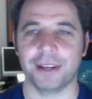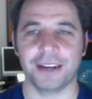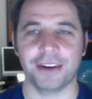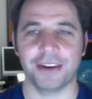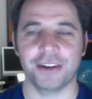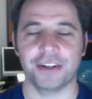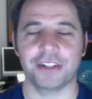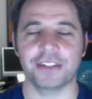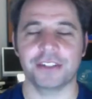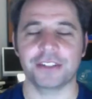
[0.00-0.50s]

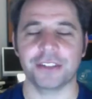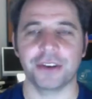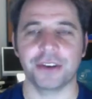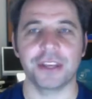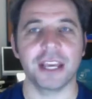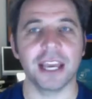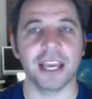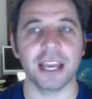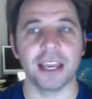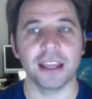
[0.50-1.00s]
Ernest. So
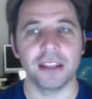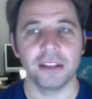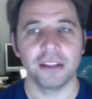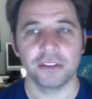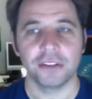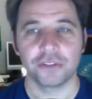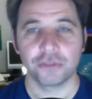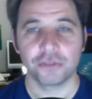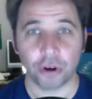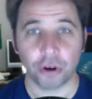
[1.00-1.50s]
yeah,
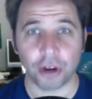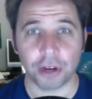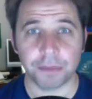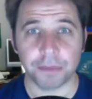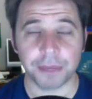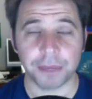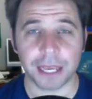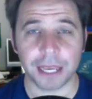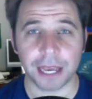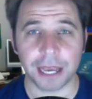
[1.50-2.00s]
try and
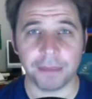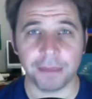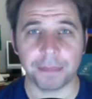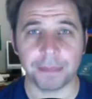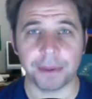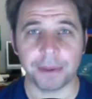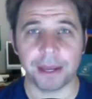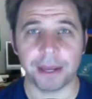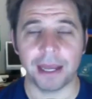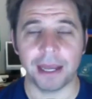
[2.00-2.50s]
pick up
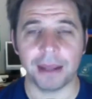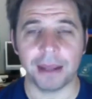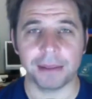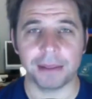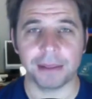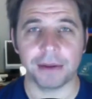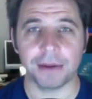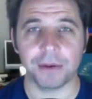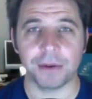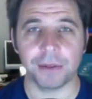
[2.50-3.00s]

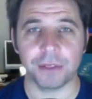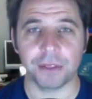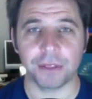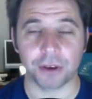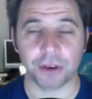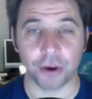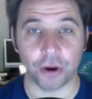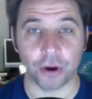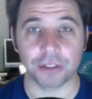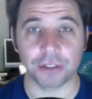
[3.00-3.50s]
the
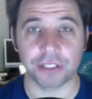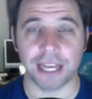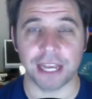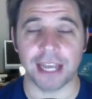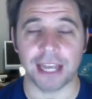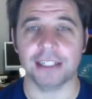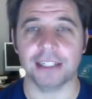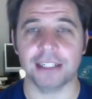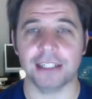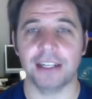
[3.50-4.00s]

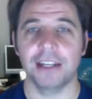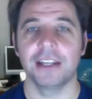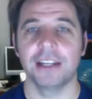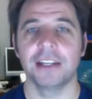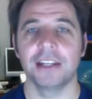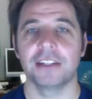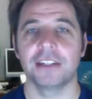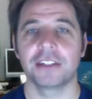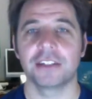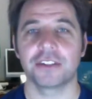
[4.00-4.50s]
contact
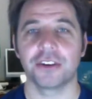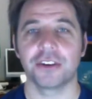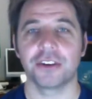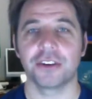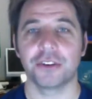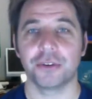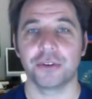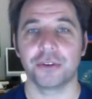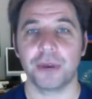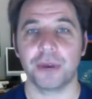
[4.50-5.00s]
so
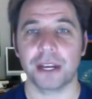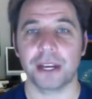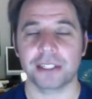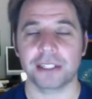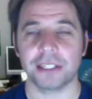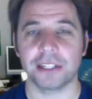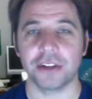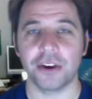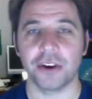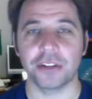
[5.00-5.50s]
you actually
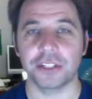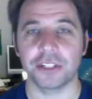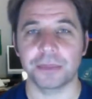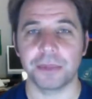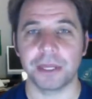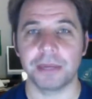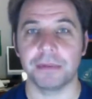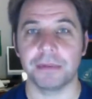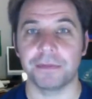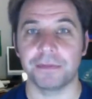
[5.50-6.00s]
know the
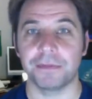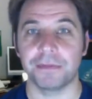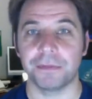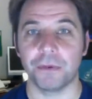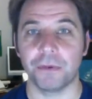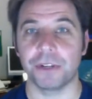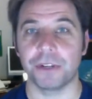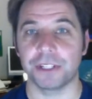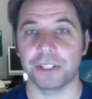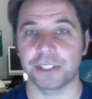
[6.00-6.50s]
spin
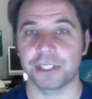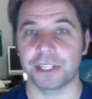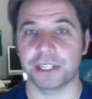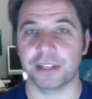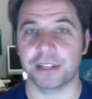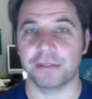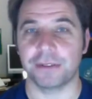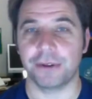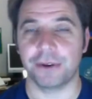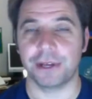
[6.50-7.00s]
before you see
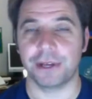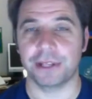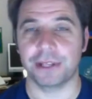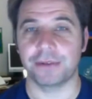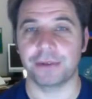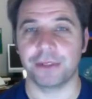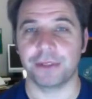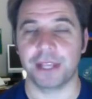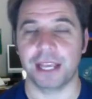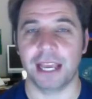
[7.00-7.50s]
it flying
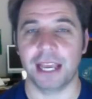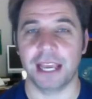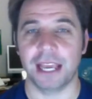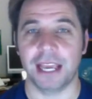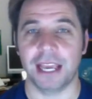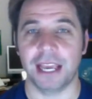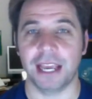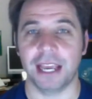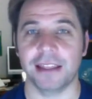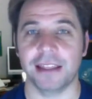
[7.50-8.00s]
through the
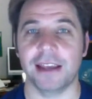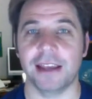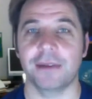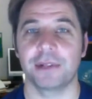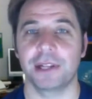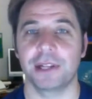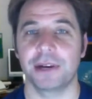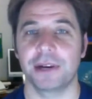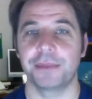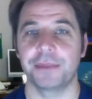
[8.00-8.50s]
air. That will
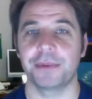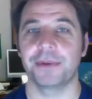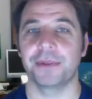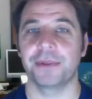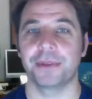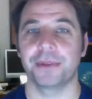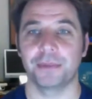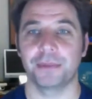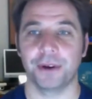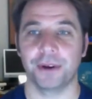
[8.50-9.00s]
help you
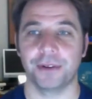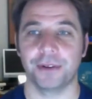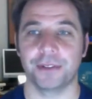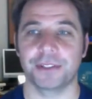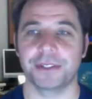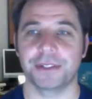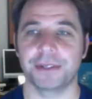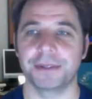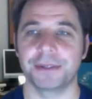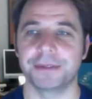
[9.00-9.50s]
the
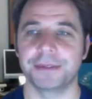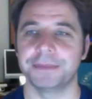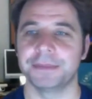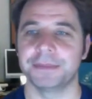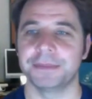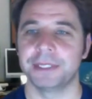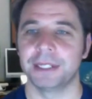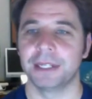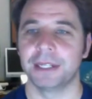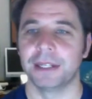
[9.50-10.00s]
most.
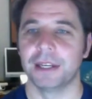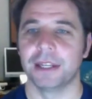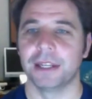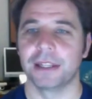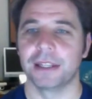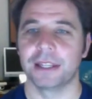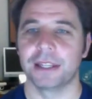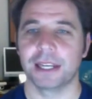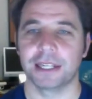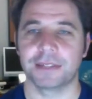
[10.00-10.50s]

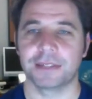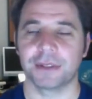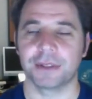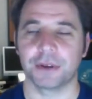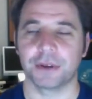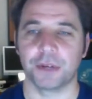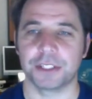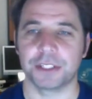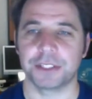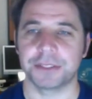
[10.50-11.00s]
Thanks for the
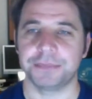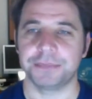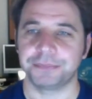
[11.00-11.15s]
question.